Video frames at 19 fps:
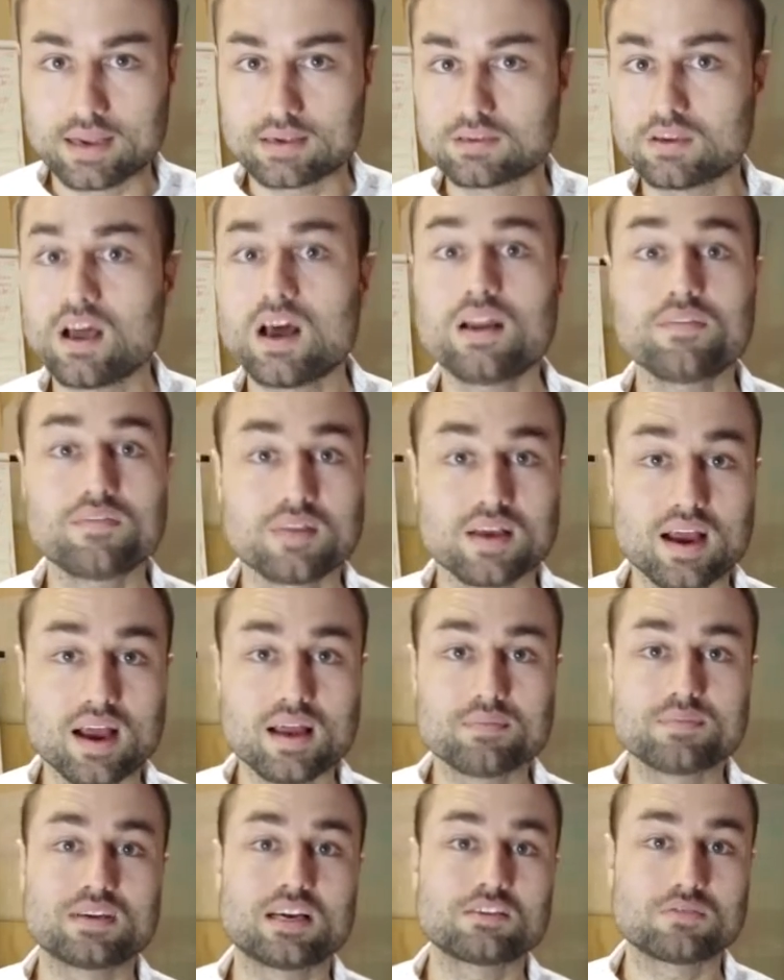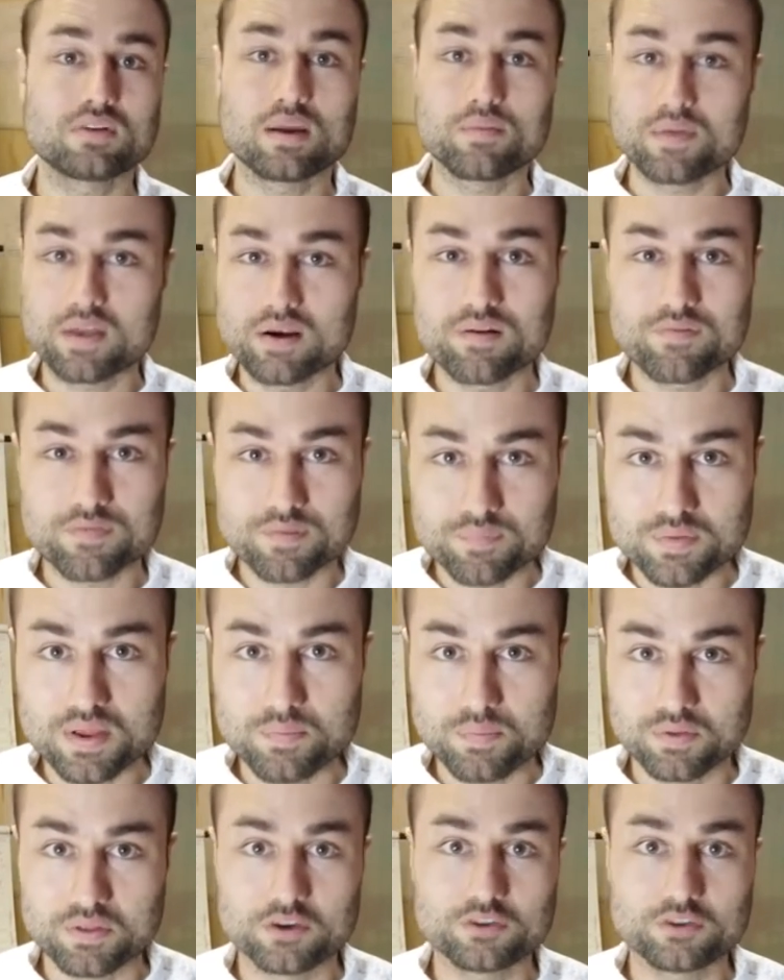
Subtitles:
because a lot of times that's what I'm hearing from people.